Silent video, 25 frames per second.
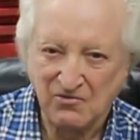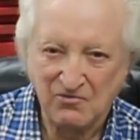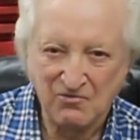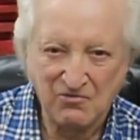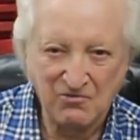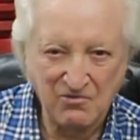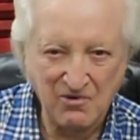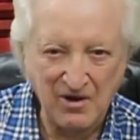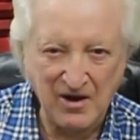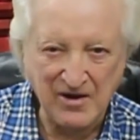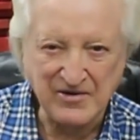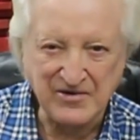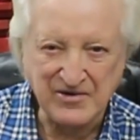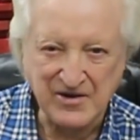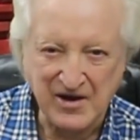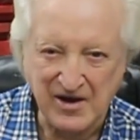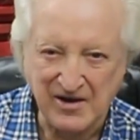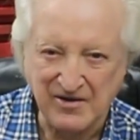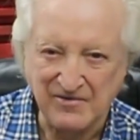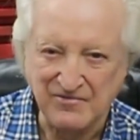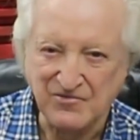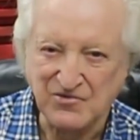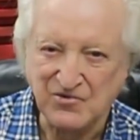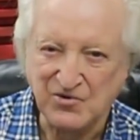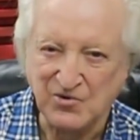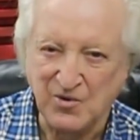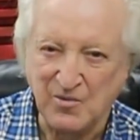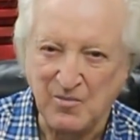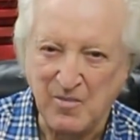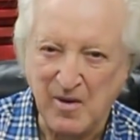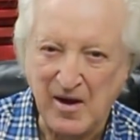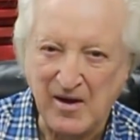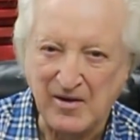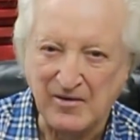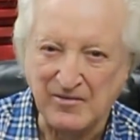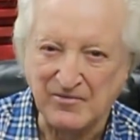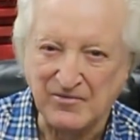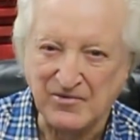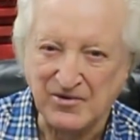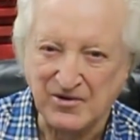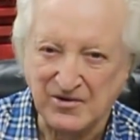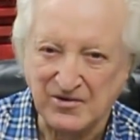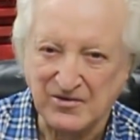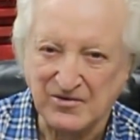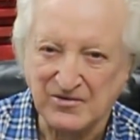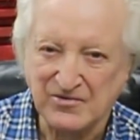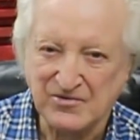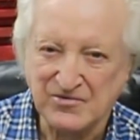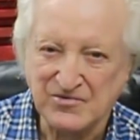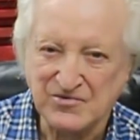right down to about
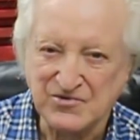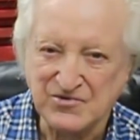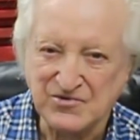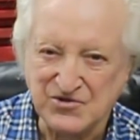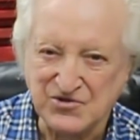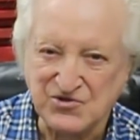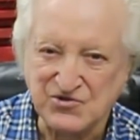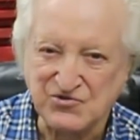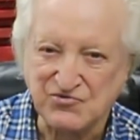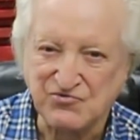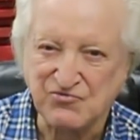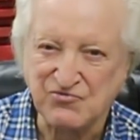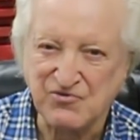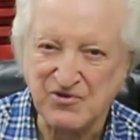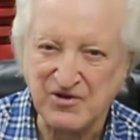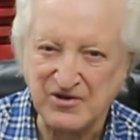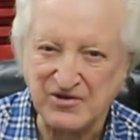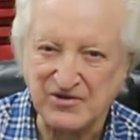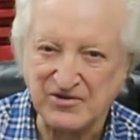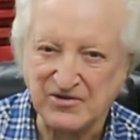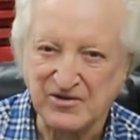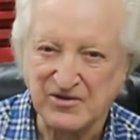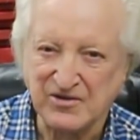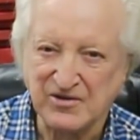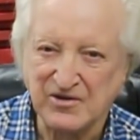street